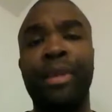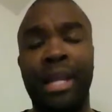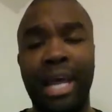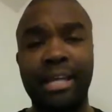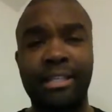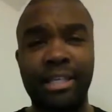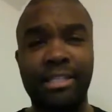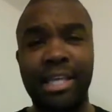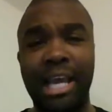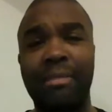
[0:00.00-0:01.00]
led to this
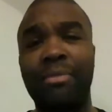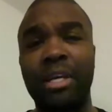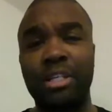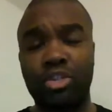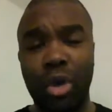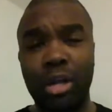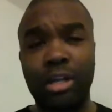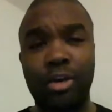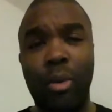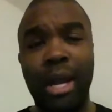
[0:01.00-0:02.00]
team
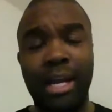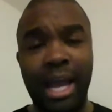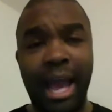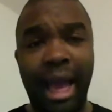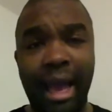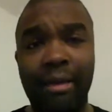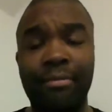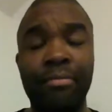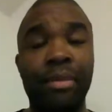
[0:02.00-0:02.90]
struggling the way that they have.